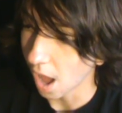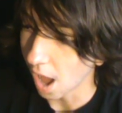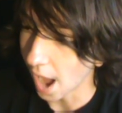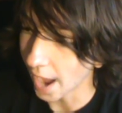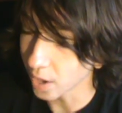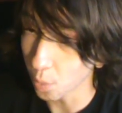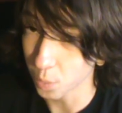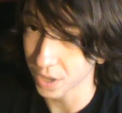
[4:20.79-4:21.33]

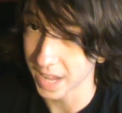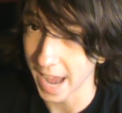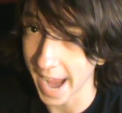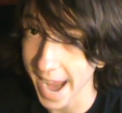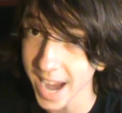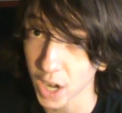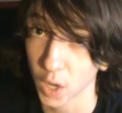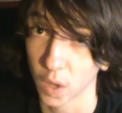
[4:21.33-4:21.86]
I don't
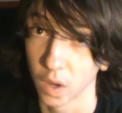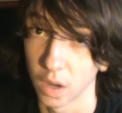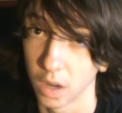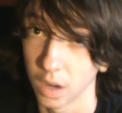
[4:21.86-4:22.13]
care.